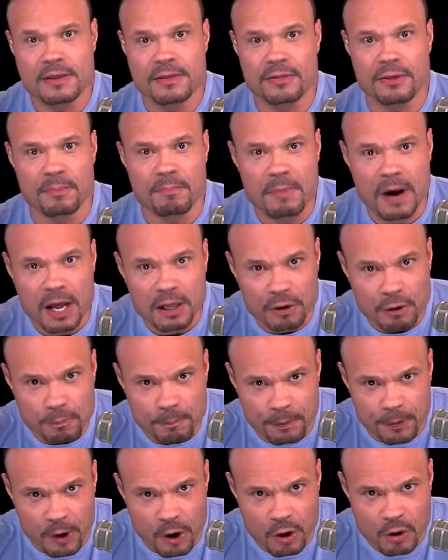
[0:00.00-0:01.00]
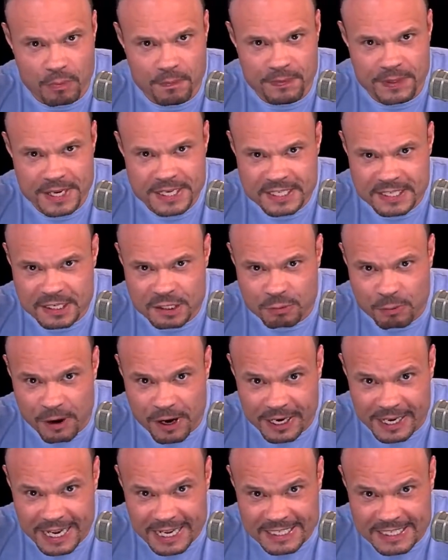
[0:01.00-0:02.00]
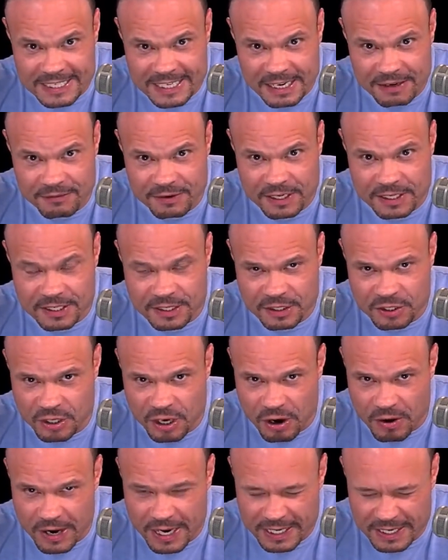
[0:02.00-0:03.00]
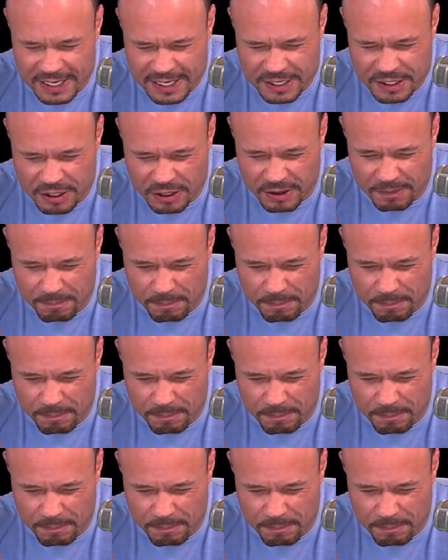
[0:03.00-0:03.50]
The Mueller probe, this is where it gets devious. And Joe, I need you to